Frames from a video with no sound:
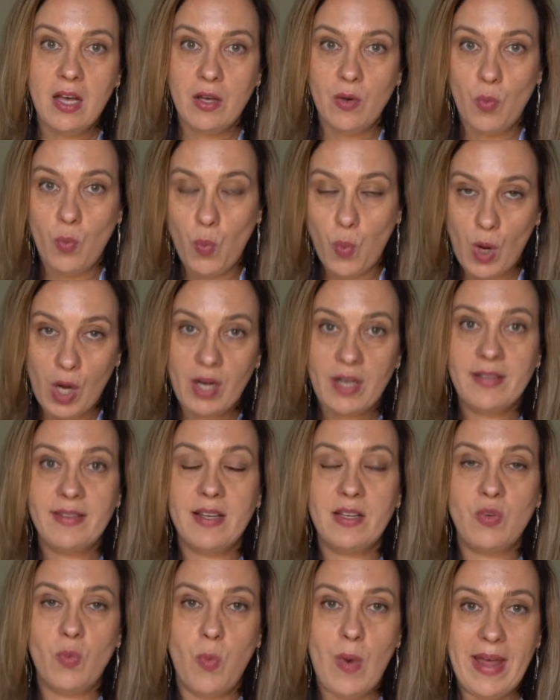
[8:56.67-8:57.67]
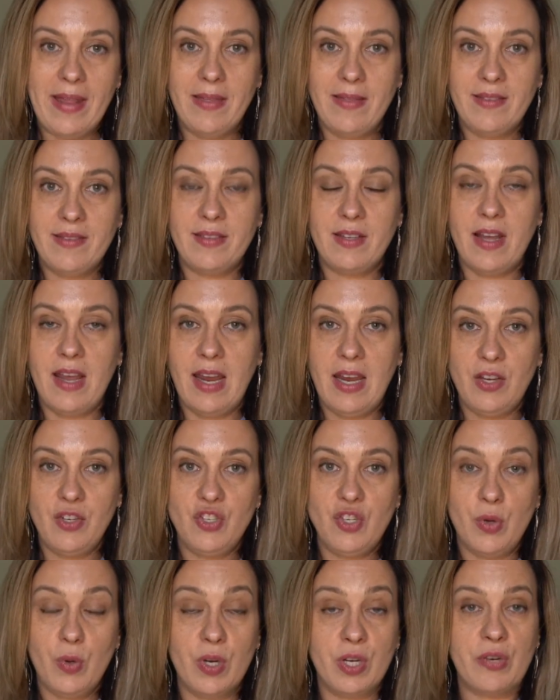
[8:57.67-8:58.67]
work that went
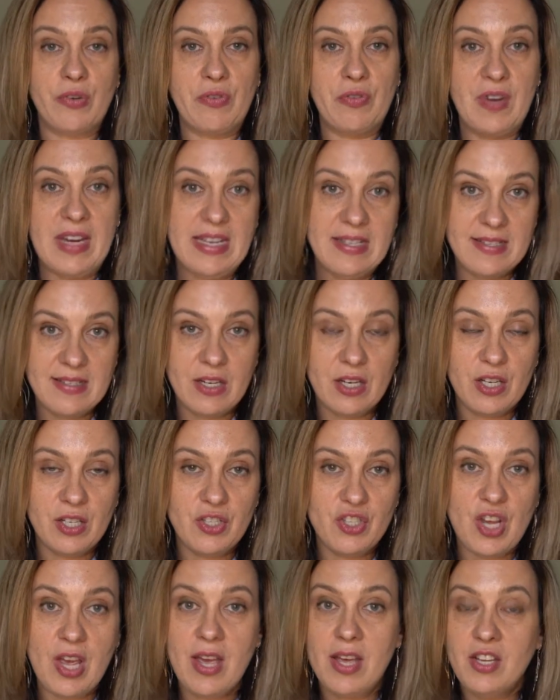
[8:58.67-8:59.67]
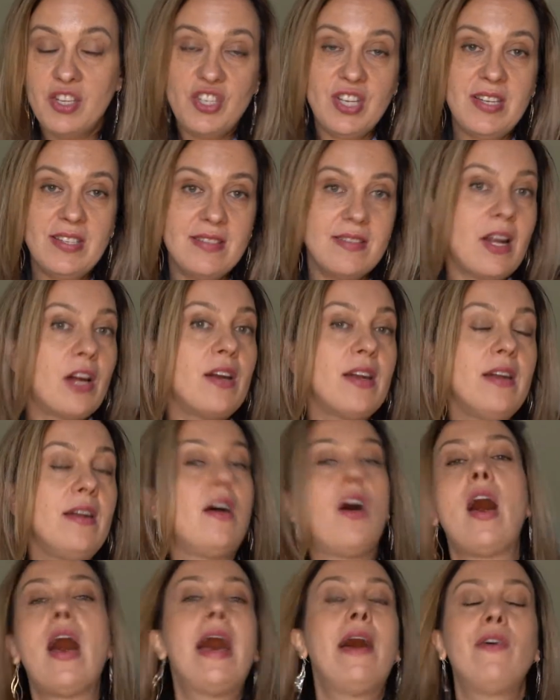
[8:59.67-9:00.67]
into her research, she started
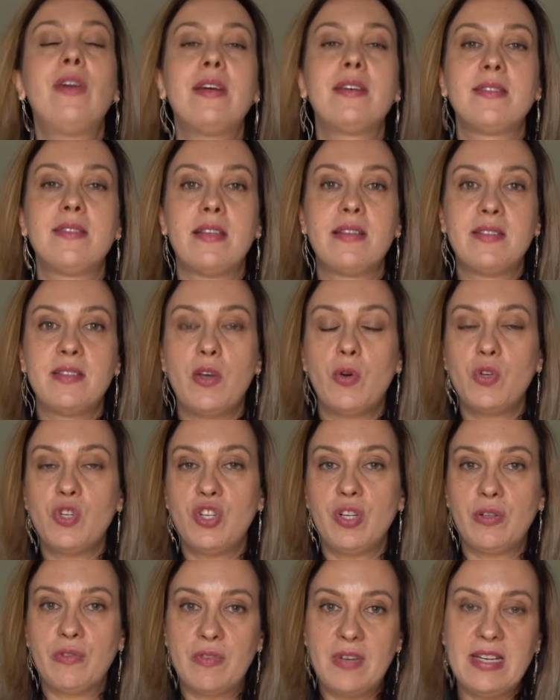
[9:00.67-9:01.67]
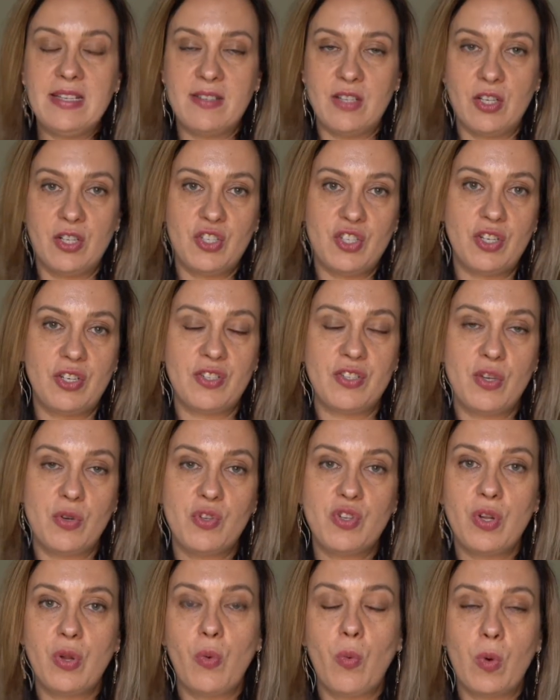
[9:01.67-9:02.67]
out as a social researcher,
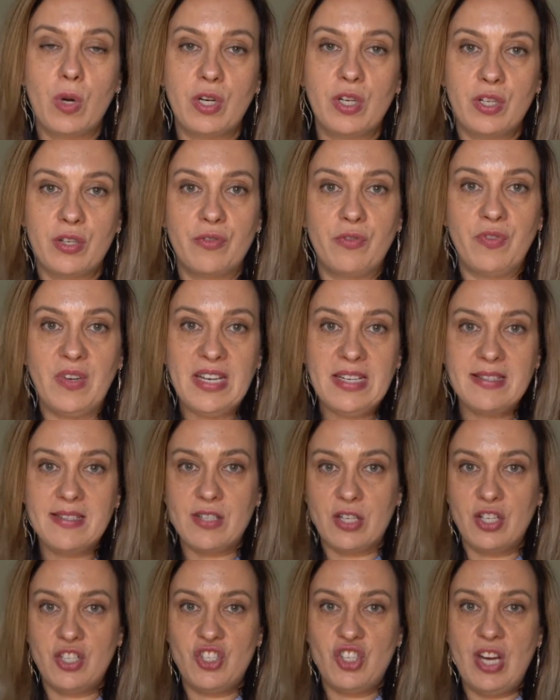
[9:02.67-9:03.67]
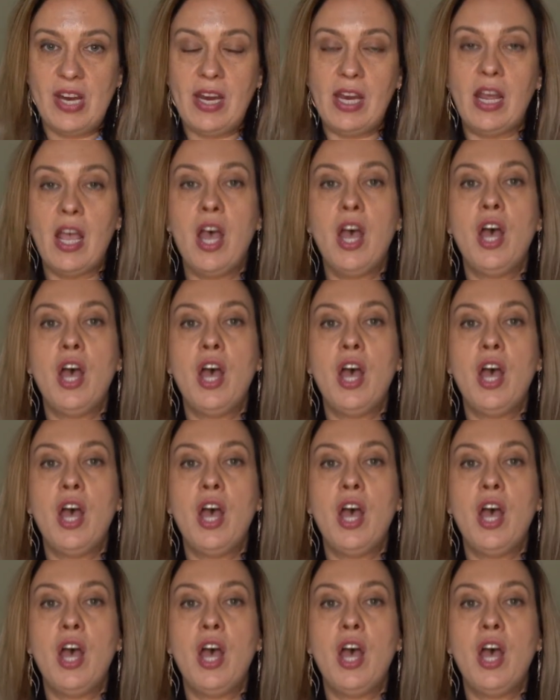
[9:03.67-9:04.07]
social worker, researching